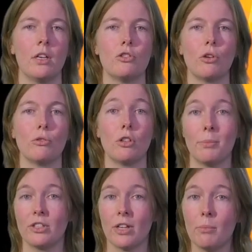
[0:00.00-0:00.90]
So some
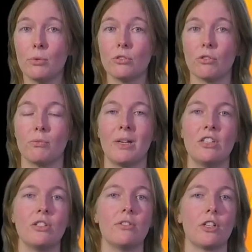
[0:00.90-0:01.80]
examples of
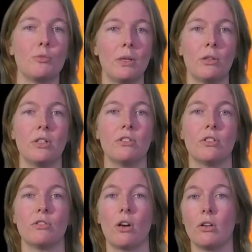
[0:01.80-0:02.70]
mentioned
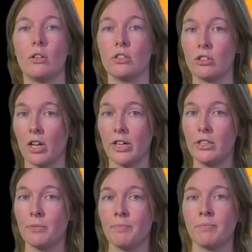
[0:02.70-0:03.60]
experiences are on the
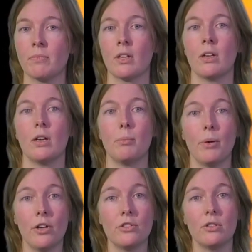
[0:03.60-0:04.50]
slide. A
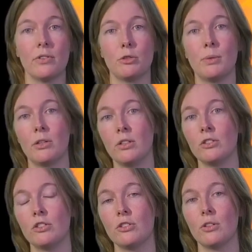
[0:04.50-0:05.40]
positive
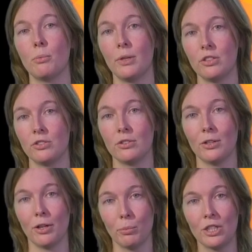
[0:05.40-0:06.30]
experience with
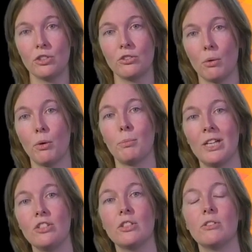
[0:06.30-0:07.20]
which someone
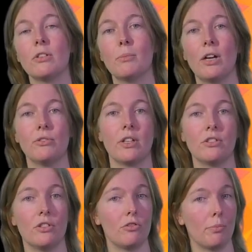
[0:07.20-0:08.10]
mentioned about their
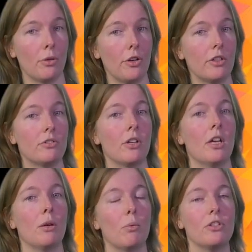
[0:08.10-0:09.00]
assistive product
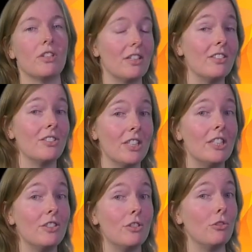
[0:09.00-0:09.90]
was that it is
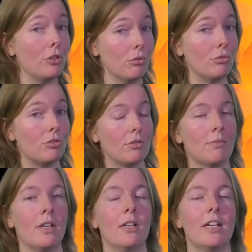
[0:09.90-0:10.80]
easy to use,
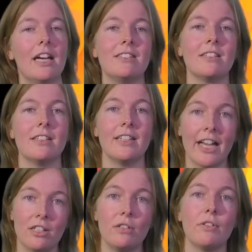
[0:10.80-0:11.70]
and a
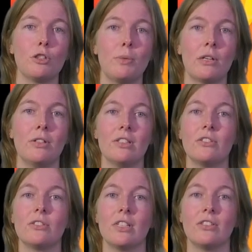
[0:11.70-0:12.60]
negative
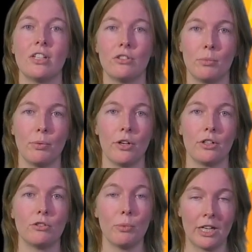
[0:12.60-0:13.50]
experience is that their
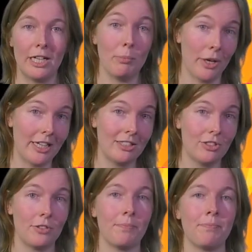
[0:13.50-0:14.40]
product quickly breaks.